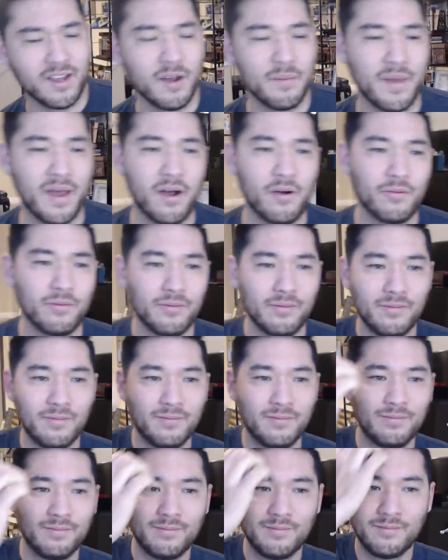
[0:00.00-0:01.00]
come out
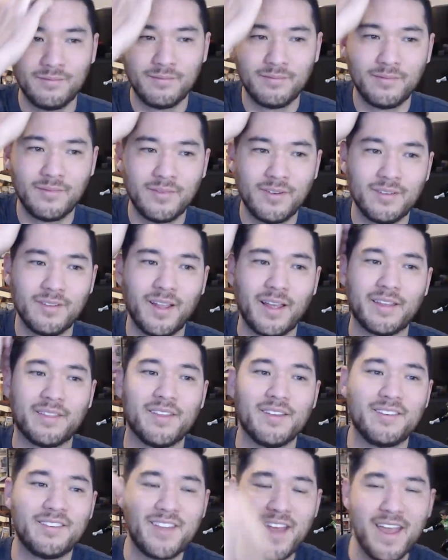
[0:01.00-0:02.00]
like
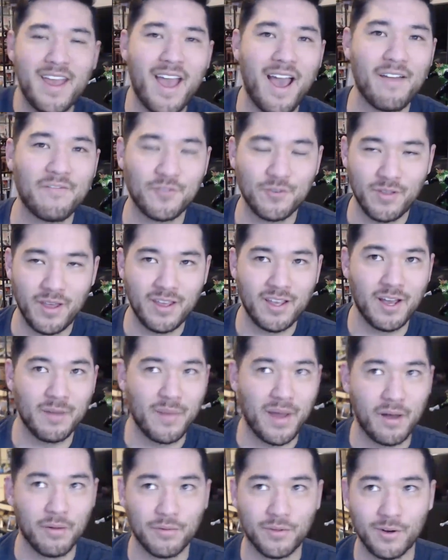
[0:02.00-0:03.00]
the day after they
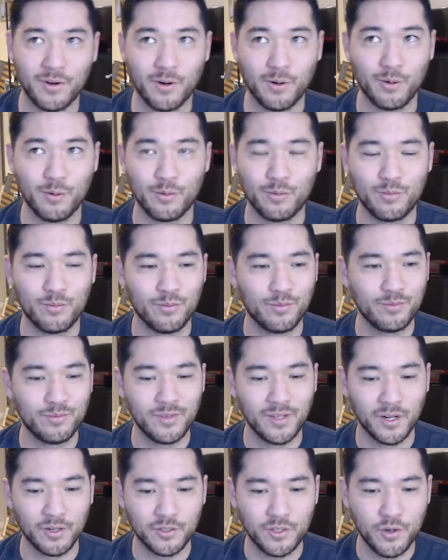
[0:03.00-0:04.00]
come out, they're
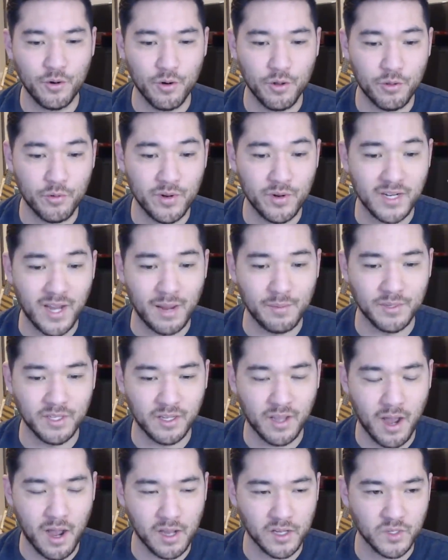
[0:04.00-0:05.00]
2 or 3 times the
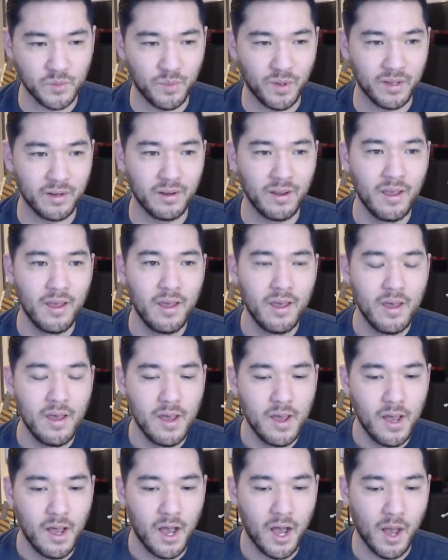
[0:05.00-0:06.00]
cost. But
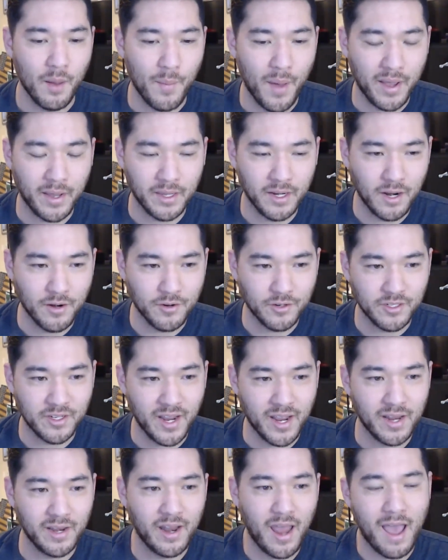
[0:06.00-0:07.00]
I can
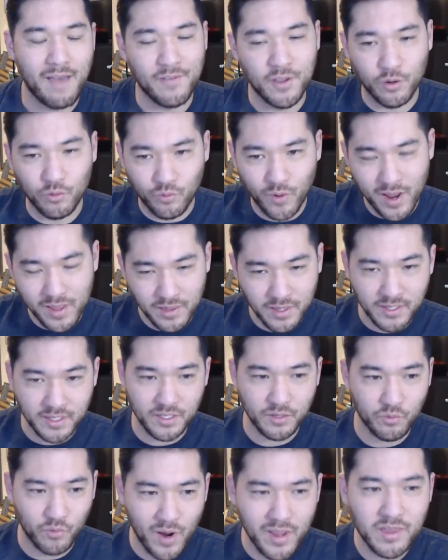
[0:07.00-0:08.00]
understand having read
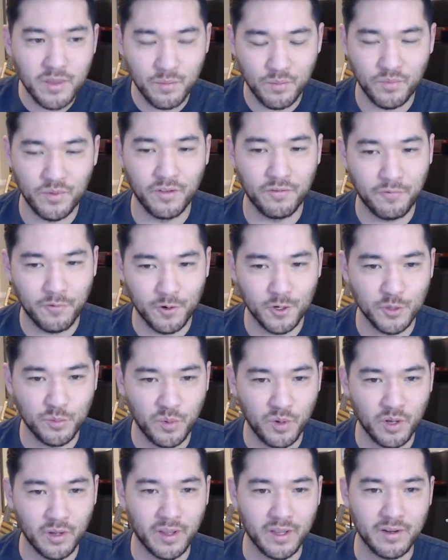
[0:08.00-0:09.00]
the first
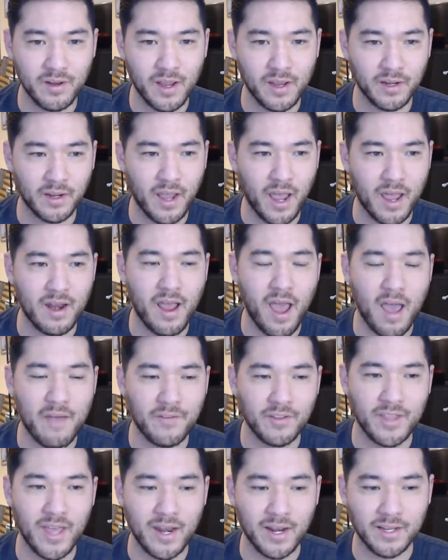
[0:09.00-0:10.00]
book and kind of
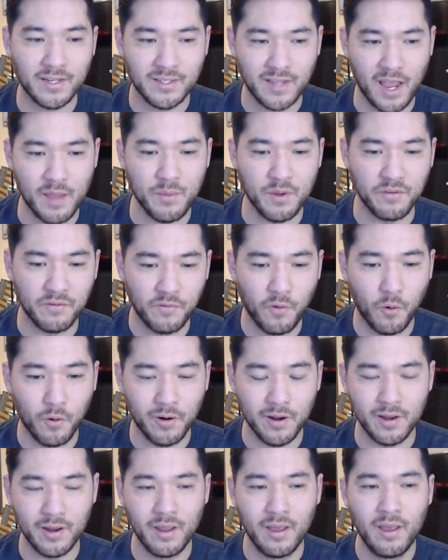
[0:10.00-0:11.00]
having that excitement
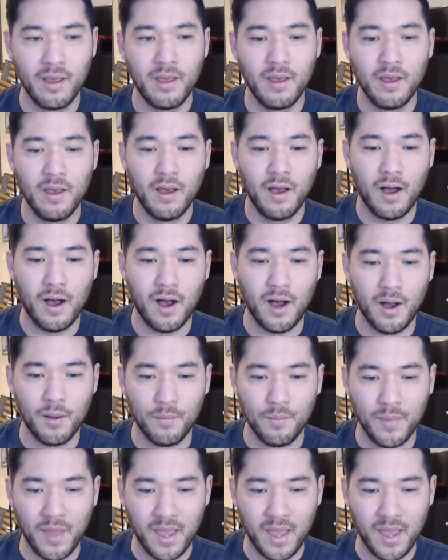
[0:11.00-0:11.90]
for it. I